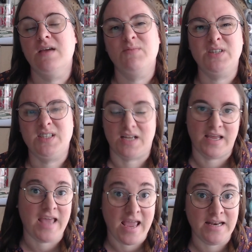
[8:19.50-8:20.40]
which
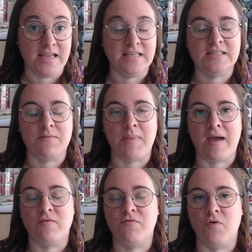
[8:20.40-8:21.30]
again is
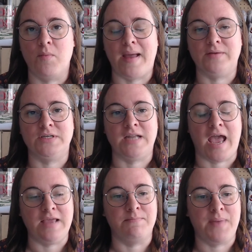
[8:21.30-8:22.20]
about
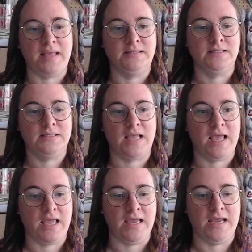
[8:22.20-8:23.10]
£4.08
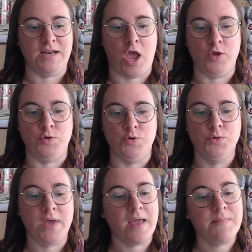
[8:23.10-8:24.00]
in
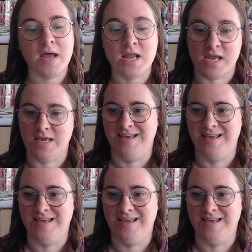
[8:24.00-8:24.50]
UK money.